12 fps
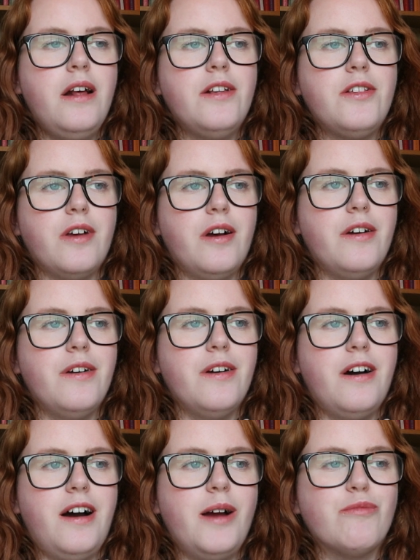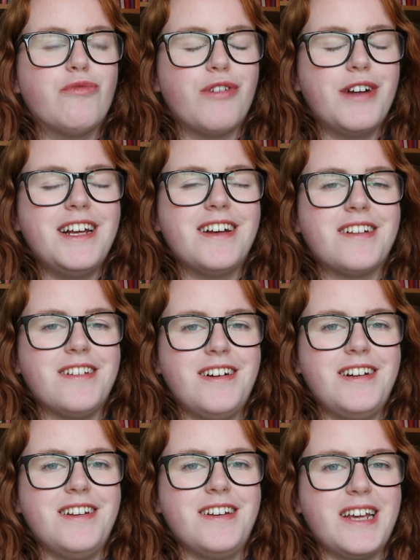So I'm really
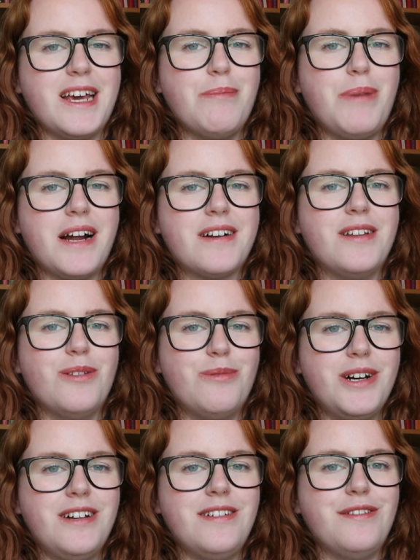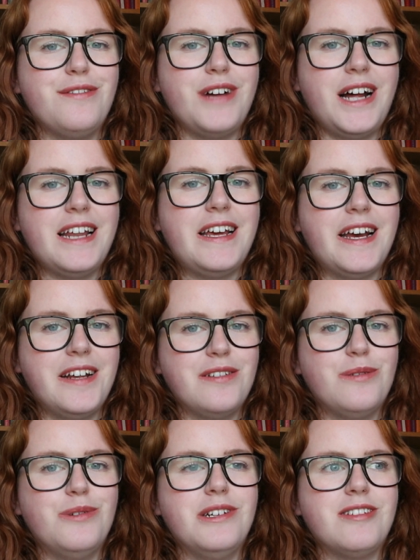excited to get back to the world of Ali
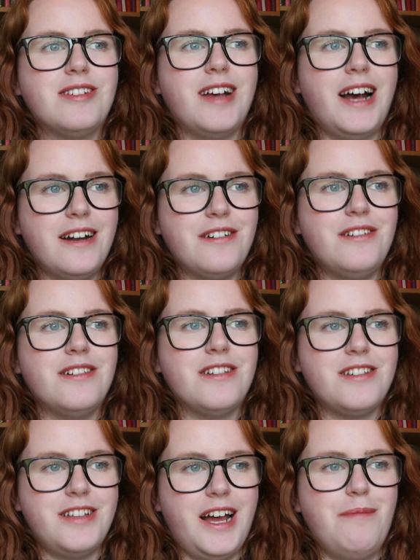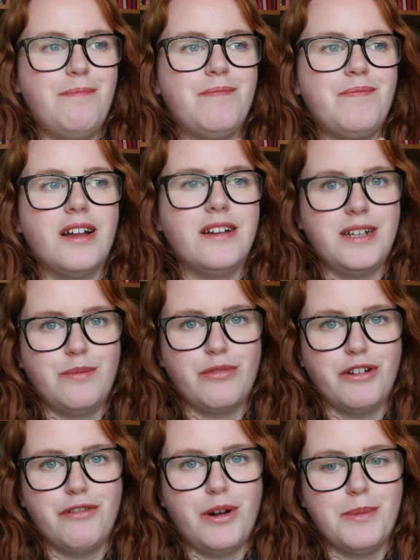Hazelwood's adult STEM
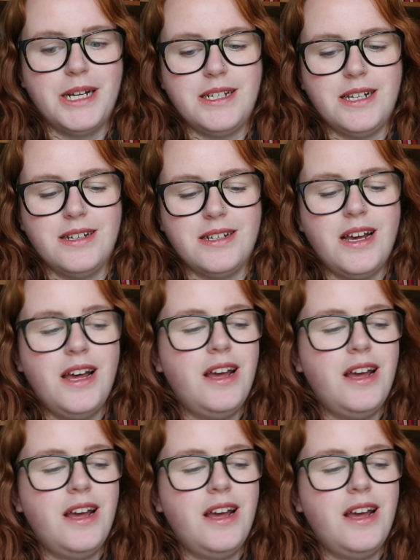contemporary romances.